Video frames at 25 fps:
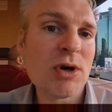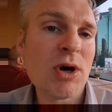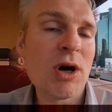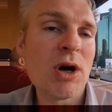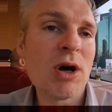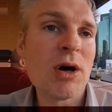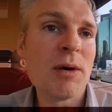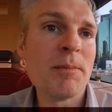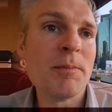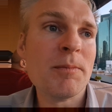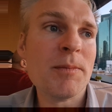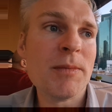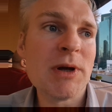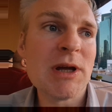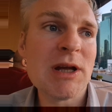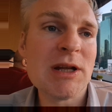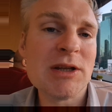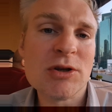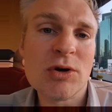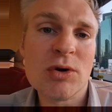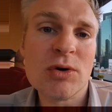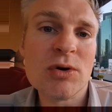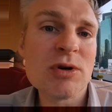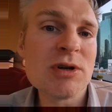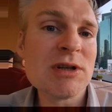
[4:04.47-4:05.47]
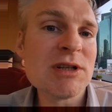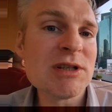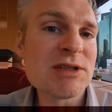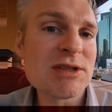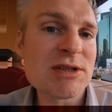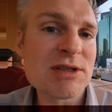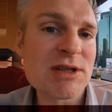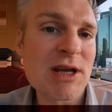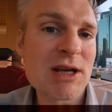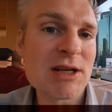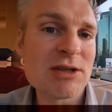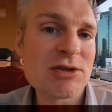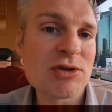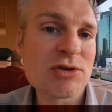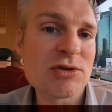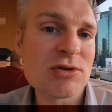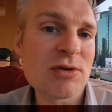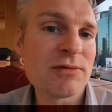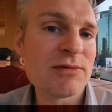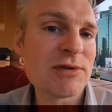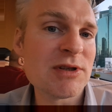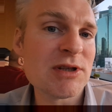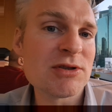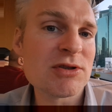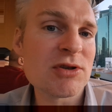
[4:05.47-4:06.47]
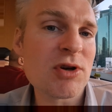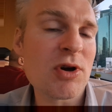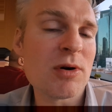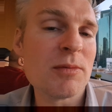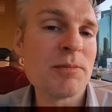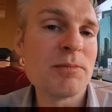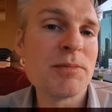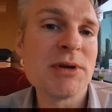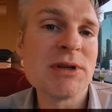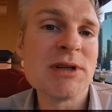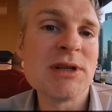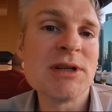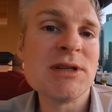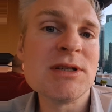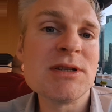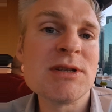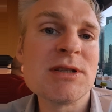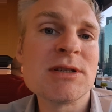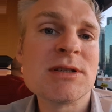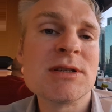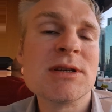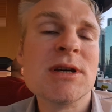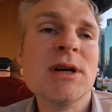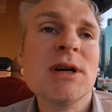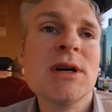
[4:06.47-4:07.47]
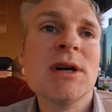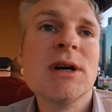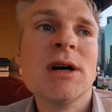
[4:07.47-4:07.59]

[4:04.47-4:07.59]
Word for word: um, in the early stages of these companies,